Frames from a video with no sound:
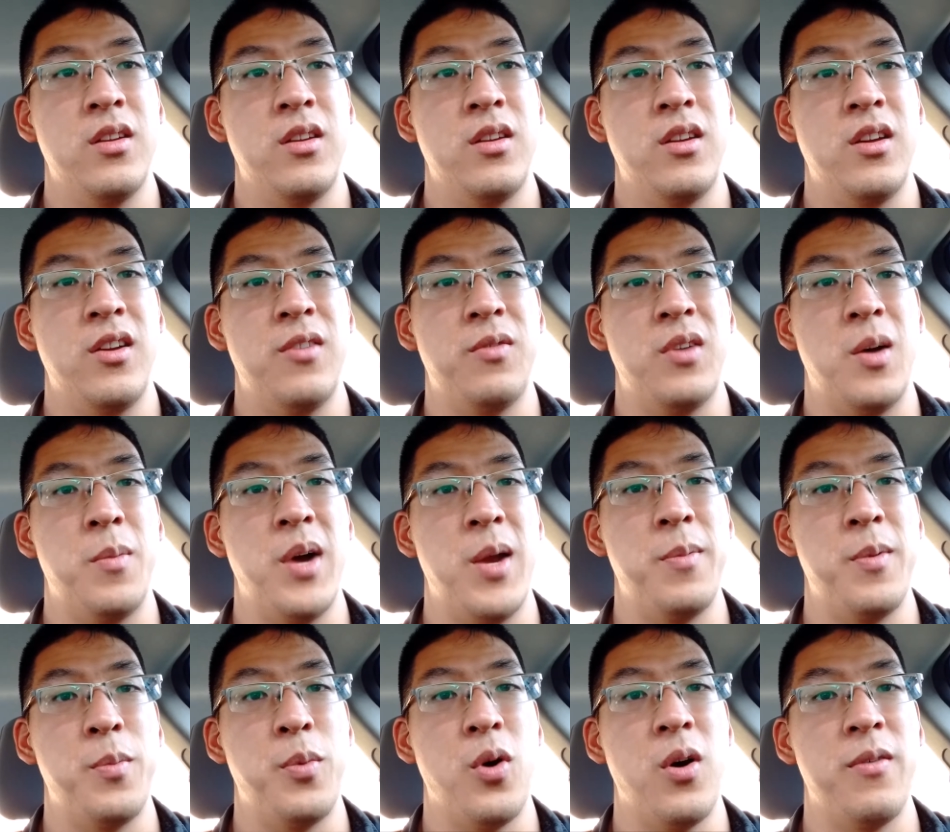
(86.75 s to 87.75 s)
if I might
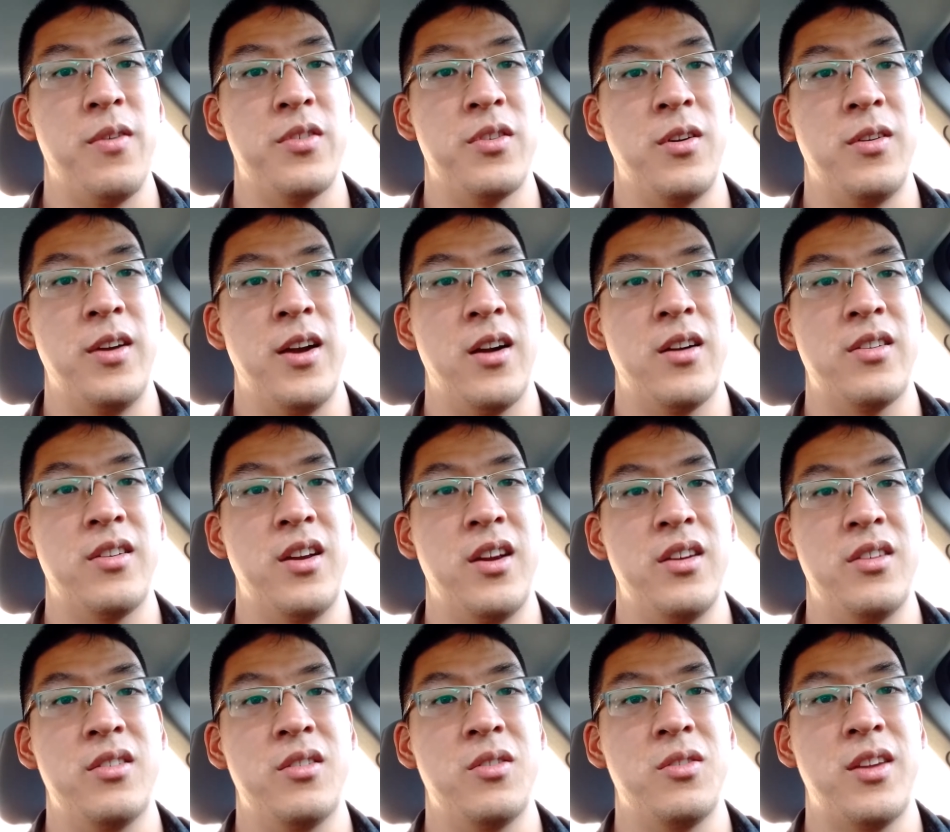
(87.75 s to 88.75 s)
be bored of a certain
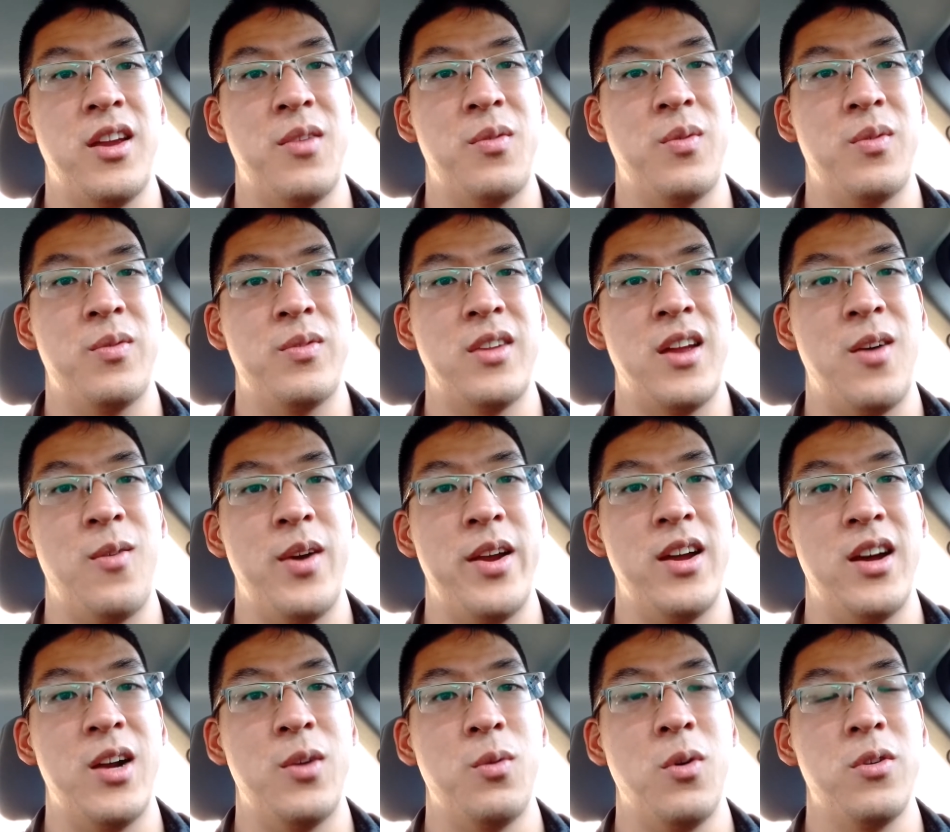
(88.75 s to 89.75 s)
exercise, so that way
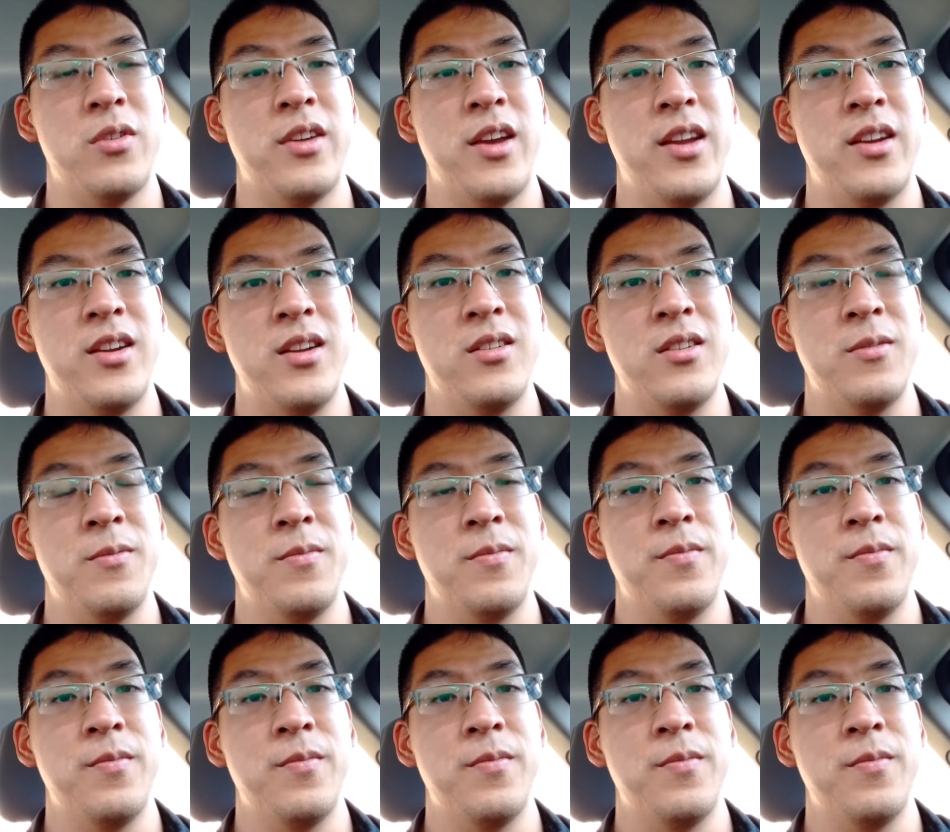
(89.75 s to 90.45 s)
I rotate it.